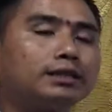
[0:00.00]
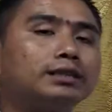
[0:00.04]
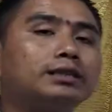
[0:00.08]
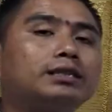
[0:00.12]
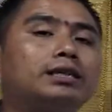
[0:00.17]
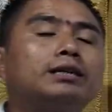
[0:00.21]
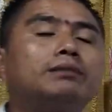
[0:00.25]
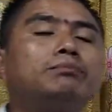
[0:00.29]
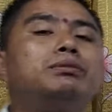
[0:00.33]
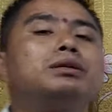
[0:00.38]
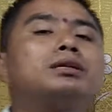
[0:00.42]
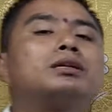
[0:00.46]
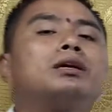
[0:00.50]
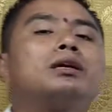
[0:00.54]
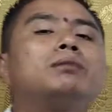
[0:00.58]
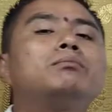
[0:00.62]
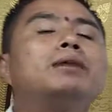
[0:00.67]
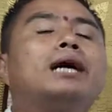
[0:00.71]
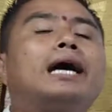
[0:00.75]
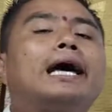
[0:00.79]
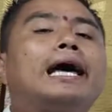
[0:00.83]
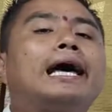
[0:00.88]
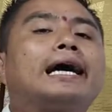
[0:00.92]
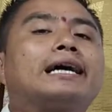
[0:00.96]
they
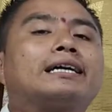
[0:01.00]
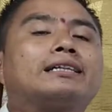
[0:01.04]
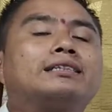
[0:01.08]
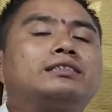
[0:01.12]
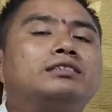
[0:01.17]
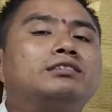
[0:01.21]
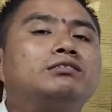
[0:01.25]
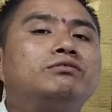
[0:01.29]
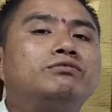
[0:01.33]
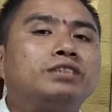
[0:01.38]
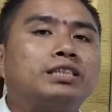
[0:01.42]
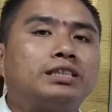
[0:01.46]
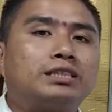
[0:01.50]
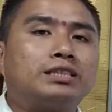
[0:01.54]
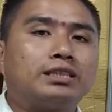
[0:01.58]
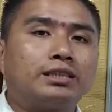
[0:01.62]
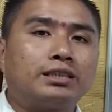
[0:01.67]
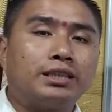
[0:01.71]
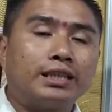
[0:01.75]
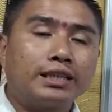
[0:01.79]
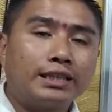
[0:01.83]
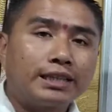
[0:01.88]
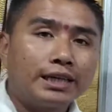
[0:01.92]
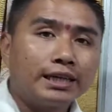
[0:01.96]
become
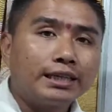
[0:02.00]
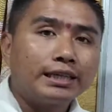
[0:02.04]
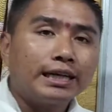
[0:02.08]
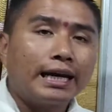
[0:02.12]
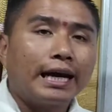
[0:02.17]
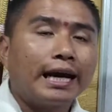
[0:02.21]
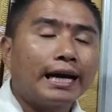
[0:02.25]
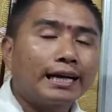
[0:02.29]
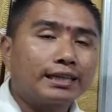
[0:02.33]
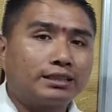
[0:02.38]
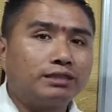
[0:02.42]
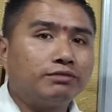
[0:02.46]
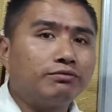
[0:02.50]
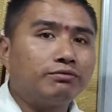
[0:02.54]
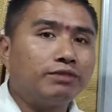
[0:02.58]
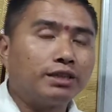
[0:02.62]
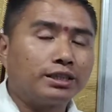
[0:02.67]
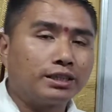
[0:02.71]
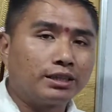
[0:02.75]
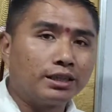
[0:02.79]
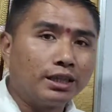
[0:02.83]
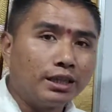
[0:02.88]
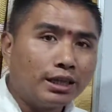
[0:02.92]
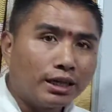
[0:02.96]
activated, they get
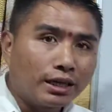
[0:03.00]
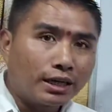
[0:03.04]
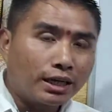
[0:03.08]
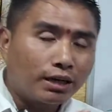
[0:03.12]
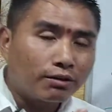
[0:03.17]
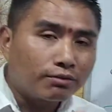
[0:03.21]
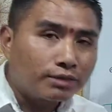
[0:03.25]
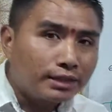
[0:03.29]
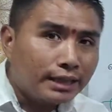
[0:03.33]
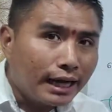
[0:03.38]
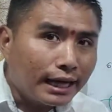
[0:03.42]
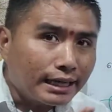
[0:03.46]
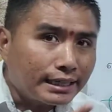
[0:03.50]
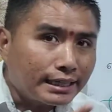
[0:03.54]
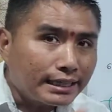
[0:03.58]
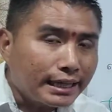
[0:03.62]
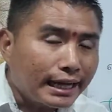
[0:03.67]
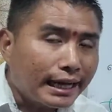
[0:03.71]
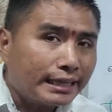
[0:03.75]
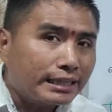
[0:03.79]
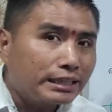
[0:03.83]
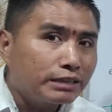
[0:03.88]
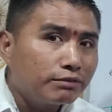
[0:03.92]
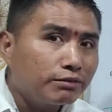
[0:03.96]
activated. Now that
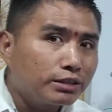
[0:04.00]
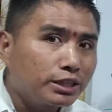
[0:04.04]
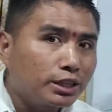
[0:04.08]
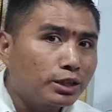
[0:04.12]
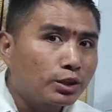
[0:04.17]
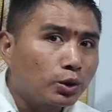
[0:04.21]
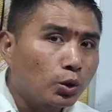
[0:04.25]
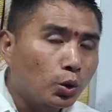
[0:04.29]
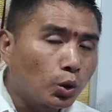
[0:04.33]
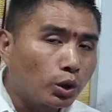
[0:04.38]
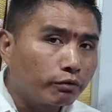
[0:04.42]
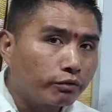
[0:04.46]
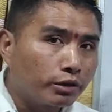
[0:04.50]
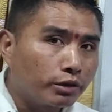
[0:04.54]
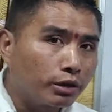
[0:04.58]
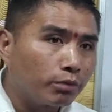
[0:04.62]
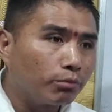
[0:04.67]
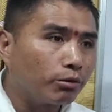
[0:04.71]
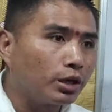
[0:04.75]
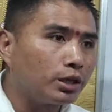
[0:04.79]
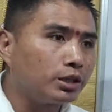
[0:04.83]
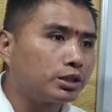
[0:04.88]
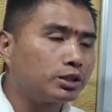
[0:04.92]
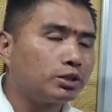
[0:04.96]
activated chlorophyll
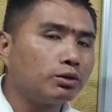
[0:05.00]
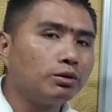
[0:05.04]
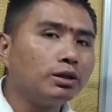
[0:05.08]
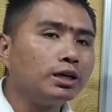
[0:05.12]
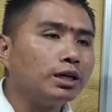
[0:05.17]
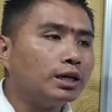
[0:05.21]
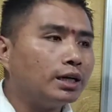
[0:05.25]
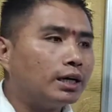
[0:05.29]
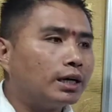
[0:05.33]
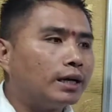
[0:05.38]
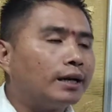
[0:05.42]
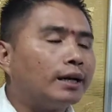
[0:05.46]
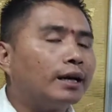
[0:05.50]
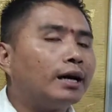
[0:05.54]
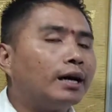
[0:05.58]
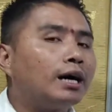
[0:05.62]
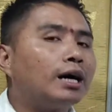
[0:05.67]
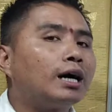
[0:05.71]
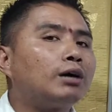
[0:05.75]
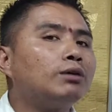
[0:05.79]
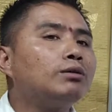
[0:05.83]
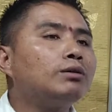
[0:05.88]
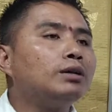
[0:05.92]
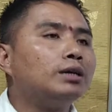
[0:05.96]
molecule
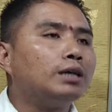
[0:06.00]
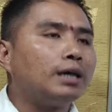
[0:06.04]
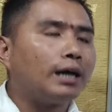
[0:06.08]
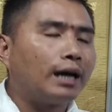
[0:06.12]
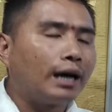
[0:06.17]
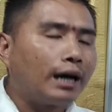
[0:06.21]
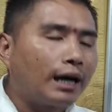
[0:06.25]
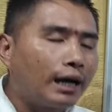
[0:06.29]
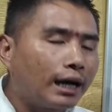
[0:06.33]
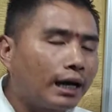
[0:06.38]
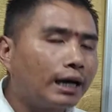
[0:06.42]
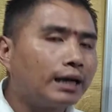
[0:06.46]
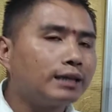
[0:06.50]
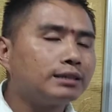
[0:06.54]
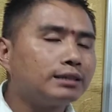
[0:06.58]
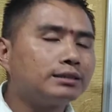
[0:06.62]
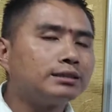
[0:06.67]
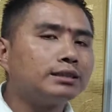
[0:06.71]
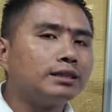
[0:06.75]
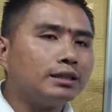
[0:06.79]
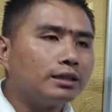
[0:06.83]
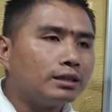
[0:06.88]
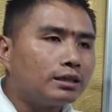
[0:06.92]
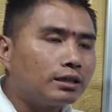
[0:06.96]
now
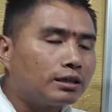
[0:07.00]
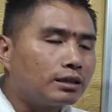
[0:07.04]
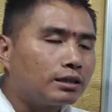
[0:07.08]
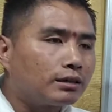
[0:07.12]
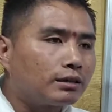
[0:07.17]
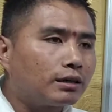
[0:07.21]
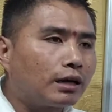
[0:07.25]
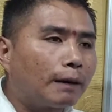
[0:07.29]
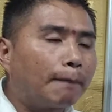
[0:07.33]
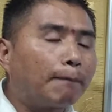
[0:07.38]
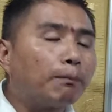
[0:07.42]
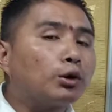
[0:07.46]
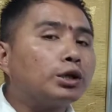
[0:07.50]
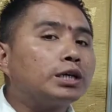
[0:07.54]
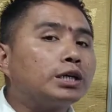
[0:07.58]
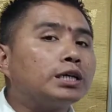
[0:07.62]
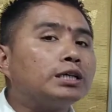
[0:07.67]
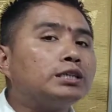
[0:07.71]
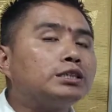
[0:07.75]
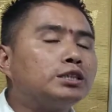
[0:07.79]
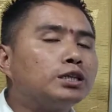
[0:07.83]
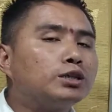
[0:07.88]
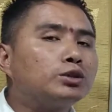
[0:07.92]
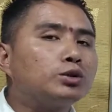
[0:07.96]
has a
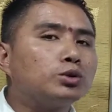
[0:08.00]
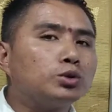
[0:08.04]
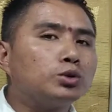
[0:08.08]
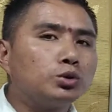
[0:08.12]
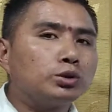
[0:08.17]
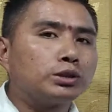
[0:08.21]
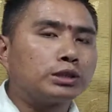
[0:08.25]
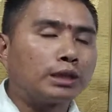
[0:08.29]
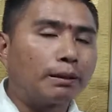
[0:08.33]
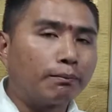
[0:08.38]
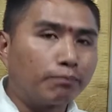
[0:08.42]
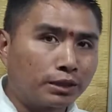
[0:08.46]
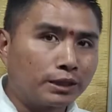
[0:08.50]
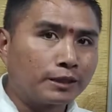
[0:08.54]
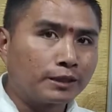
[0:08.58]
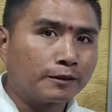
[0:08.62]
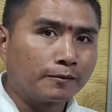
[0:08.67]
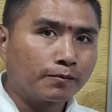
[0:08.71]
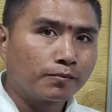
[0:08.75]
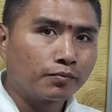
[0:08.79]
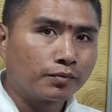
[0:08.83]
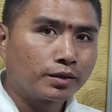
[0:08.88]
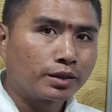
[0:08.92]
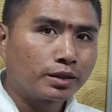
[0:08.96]
potential to do something.
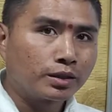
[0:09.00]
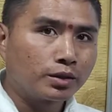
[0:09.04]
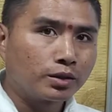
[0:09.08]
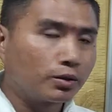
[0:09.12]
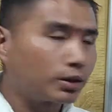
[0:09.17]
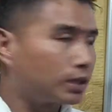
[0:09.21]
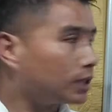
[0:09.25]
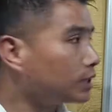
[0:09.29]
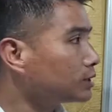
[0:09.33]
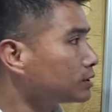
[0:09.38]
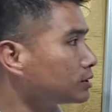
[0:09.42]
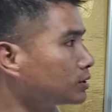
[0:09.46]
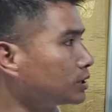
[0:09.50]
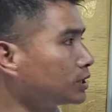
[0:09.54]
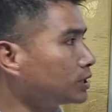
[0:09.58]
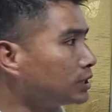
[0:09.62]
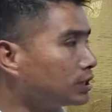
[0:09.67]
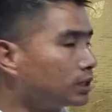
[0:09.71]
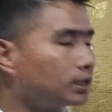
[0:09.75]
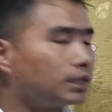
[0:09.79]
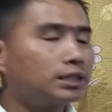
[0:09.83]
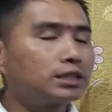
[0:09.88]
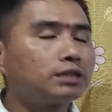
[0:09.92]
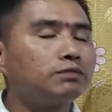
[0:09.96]
Okay, so in
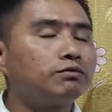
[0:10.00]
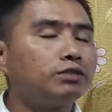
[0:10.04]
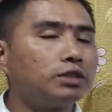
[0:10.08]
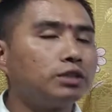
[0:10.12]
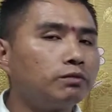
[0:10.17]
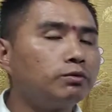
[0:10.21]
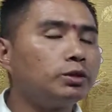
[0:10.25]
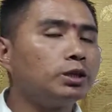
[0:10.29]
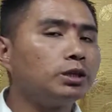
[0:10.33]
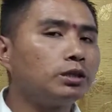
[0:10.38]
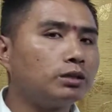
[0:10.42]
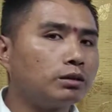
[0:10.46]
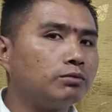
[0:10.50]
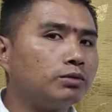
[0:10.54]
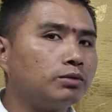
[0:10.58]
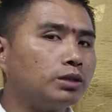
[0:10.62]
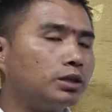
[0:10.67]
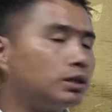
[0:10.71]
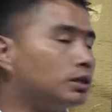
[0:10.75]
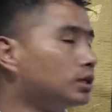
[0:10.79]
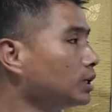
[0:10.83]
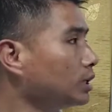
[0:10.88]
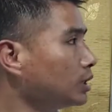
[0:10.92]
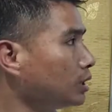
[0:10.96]
the next video we'll